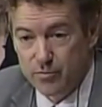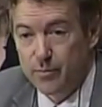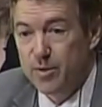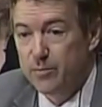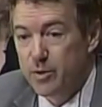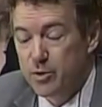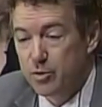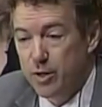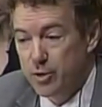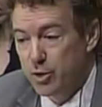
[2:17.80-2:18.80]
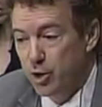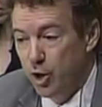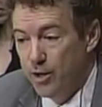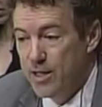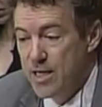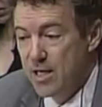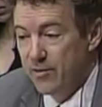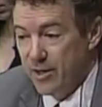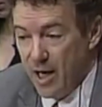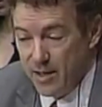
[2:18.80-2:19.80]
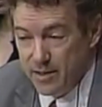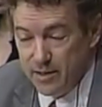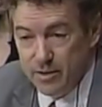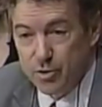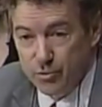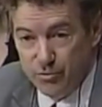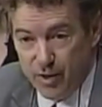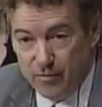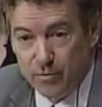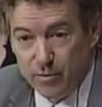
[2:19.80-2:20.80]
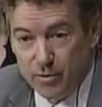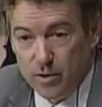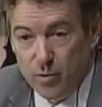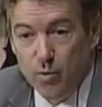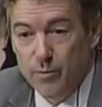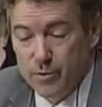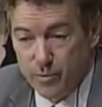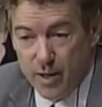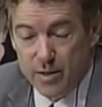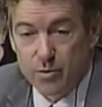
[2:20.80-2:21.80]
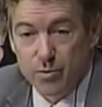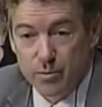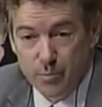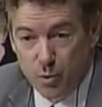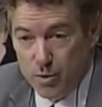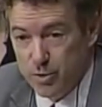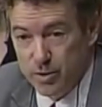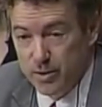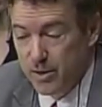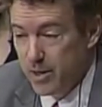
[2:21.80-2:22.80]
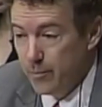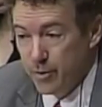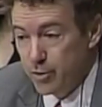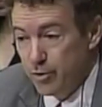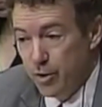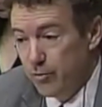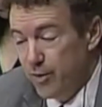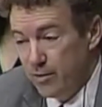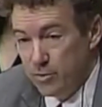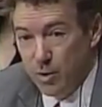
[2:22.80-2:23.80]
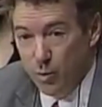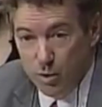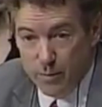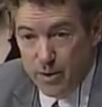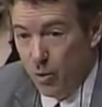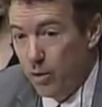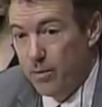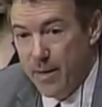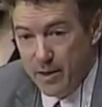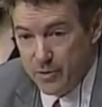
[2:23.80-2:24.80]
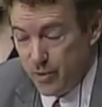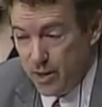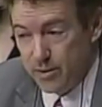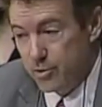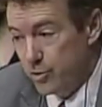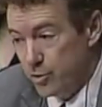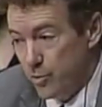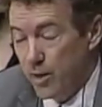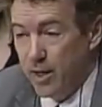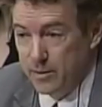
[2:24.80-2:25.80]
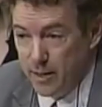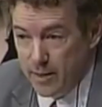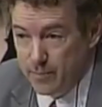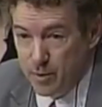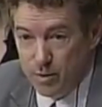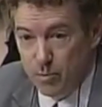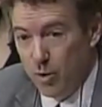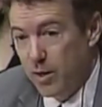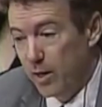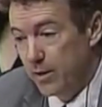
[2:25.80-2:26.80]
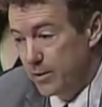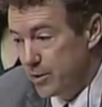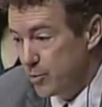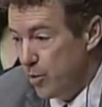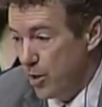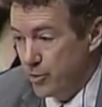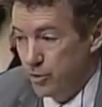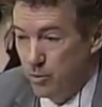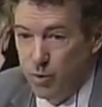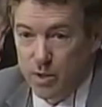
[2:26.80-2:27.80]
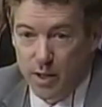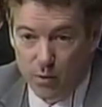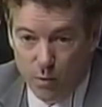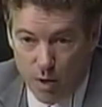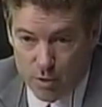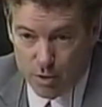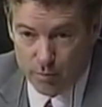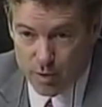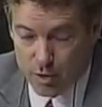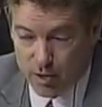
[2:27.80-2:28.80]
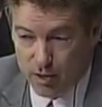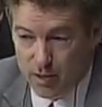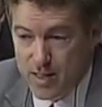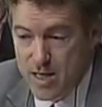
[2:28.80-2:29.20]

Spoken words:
from the administration on the idea that you favor a woman's right to an abortion, but you don't favor a woman or a man's right to choose what kind of light bulb, what kind of dishwasher, what kind of washing machine.